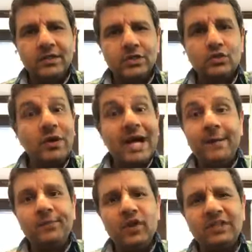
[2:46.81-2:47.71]
So I
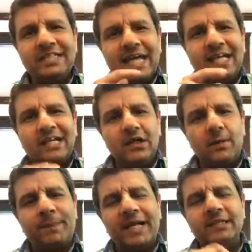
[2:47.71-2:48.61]
am not directly
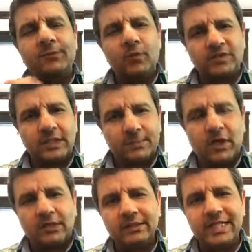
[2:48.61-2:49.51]
applying the force on the
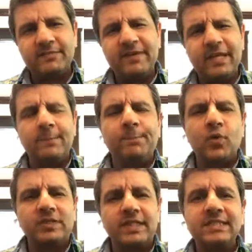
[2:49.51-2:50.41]
ball. That's very
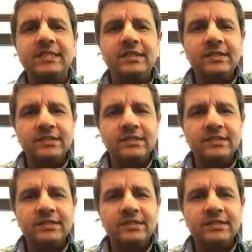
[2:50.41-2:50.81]
important.